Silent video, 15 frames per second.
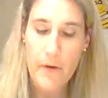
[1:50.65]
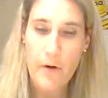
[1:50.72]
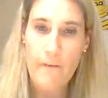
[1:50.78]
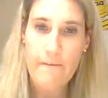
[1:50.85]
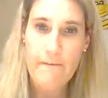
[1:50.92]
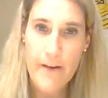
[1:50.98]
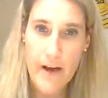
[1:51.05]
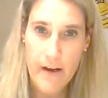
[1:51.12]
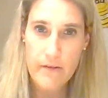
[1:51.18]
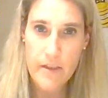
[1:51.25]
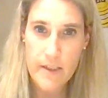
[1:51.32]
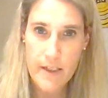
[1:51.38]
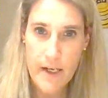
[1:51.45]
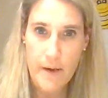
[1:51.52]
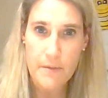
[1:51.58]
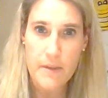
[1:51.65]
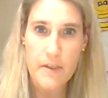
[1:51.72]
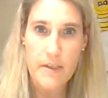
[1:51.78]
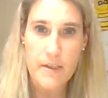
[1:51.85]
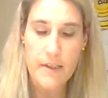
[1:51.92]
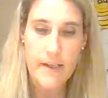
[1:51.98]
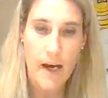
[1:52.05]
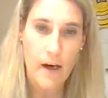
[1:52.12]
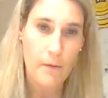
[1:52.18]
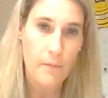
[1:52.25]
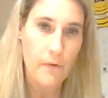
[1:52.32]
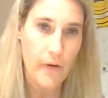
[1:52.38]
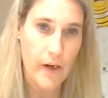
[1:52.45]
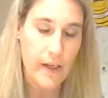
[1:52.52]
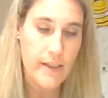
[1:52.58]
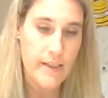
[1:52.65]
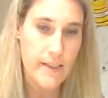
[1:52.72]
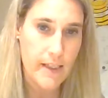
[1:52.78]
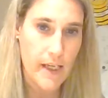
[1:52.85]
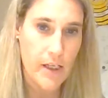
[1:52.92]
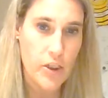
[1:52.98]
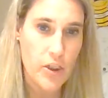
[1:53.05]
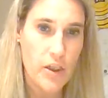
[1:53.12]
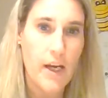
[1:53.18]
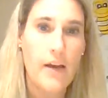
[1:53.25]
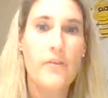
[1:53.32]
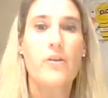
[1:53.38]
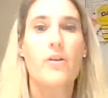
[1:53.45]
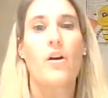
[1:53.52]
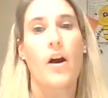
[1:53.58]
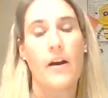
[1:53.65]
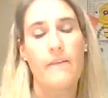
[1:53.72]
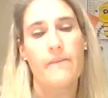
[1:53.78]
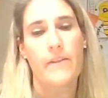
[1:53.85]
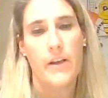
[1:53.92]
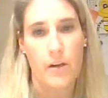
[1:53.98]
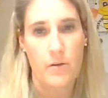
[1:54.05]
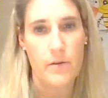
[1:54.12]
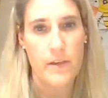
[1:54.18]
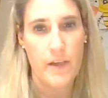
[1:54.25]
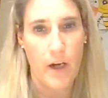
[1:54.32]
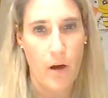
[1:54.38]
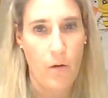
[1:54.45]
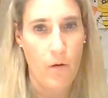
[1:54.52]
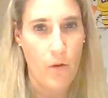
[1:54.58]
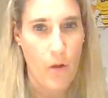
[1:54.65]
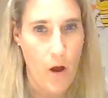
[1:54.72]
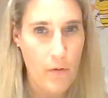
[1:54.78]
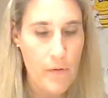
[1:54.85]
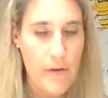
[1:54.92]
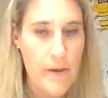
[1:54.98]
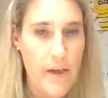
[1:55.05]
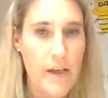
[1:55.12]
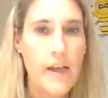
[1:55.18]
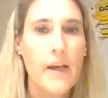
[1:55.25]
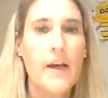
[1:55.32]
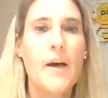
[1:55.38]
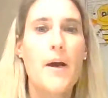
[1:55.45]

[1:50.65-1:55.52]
There are five steps to the sacrament of reconciliation, and there are videos that go along with it,